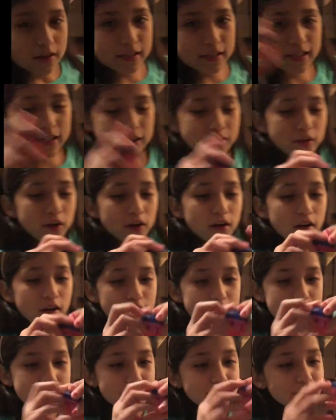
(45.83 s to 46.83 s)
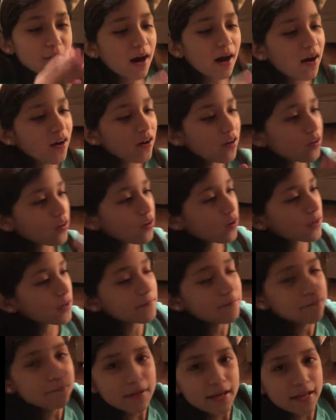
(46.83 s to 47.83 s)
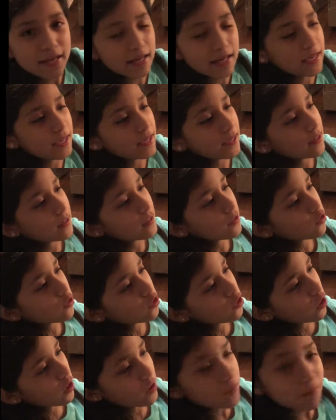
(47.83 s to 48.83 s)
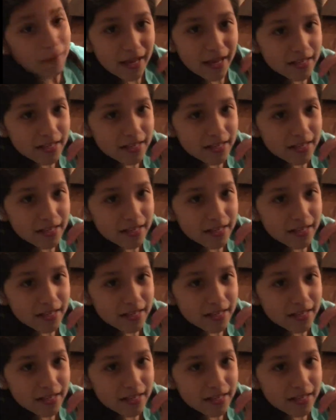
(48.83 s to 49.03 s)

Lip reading: Either a small or big jar of